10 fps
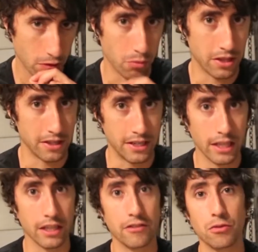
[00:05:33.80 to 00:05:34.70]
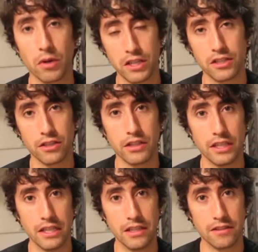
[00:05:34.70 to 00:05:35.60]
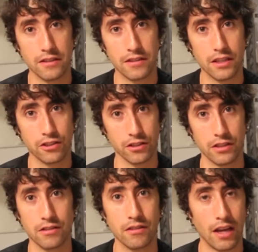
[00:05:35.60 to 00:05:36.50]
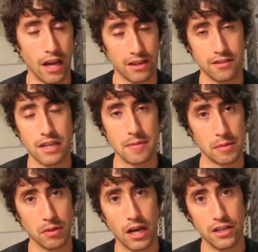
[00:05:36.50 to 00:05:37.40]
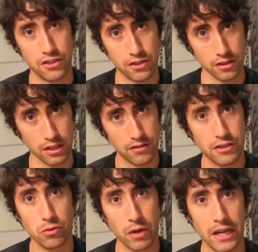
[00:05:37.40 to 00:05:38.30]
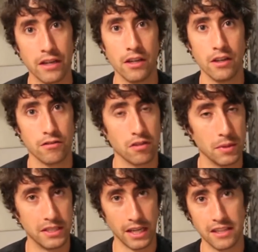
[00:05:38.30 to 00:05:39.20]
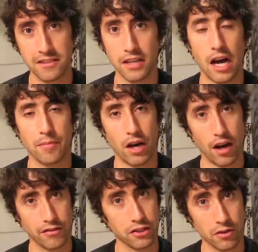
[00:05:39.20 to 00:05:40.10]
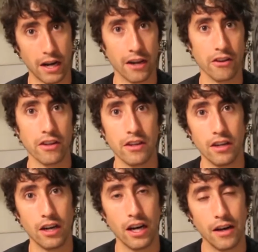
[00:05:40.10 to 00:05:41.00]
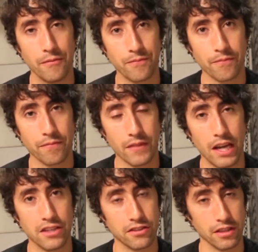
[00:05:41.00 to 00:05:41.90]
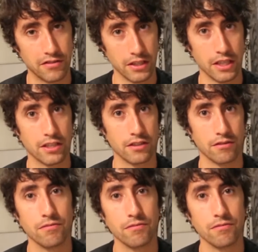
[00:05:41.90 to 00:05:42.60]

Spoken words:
With the deadlift, what you're doing is essentially, as the name implies, you're lifting weight from a dead stop off the ground and just lifting it